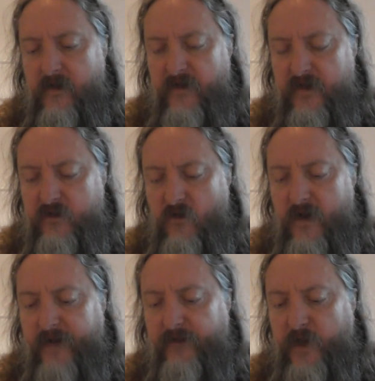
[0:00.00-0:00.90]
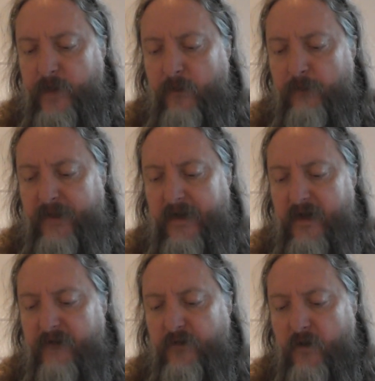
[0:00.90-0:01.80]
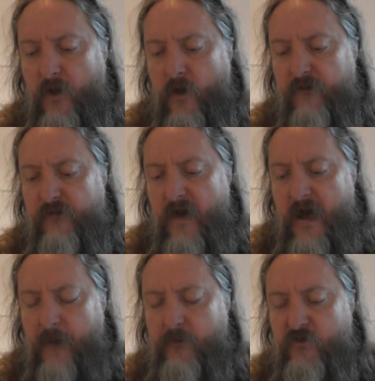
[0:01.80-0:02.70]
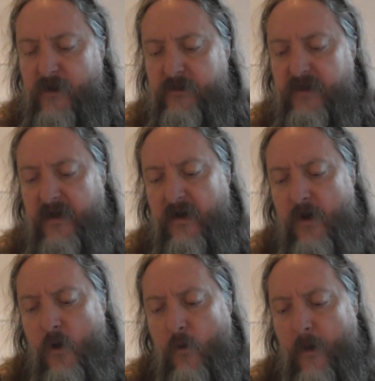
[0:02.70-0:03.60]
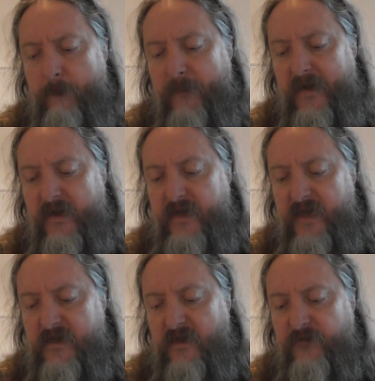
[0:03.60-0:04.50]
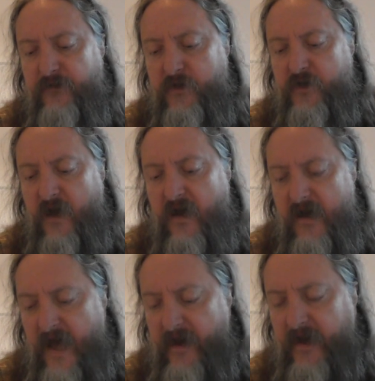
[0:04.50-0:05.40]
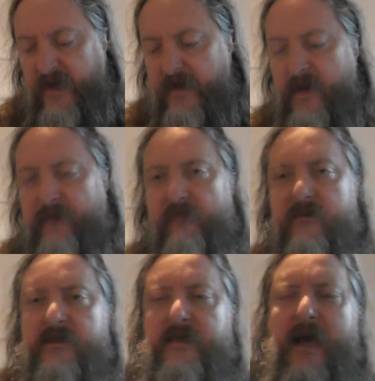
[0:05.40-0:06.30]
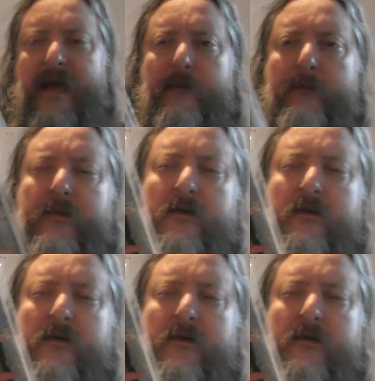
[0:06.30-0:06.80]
There's not another human being left on Earth. I'm trapped here, one million years in the future, and I can never escape.